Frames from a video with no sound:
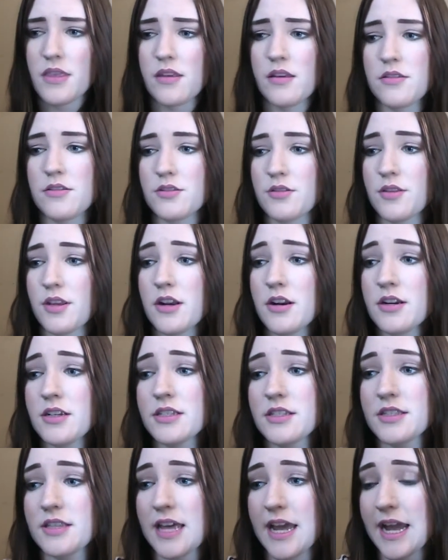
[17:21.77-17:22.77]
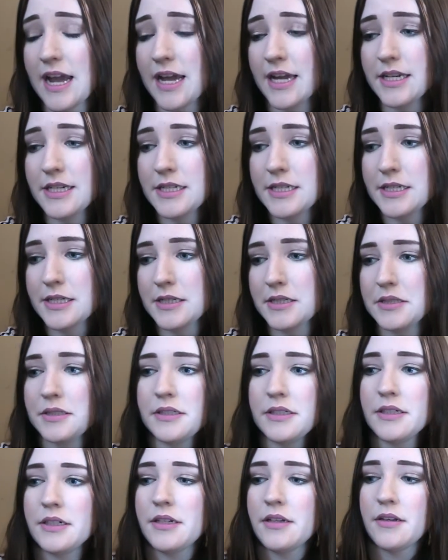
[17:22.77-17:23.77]
So there is that.
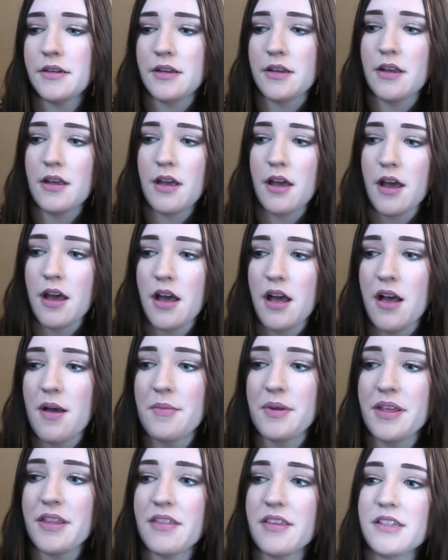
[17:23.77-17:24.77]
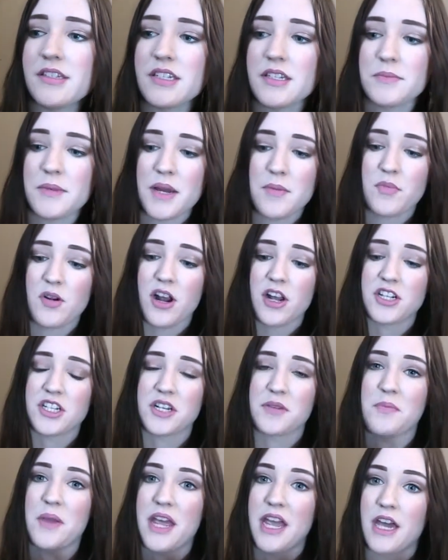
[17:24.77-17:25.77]
This is my
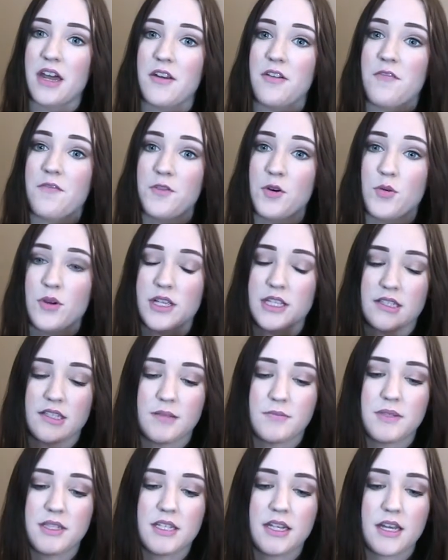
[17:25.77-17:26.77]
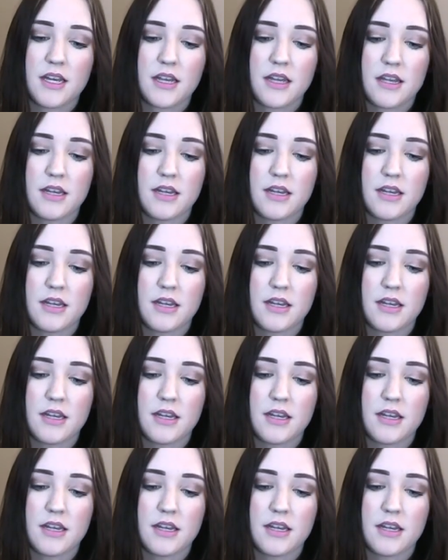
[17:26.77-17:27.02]
Project Pan Focus Lipstick.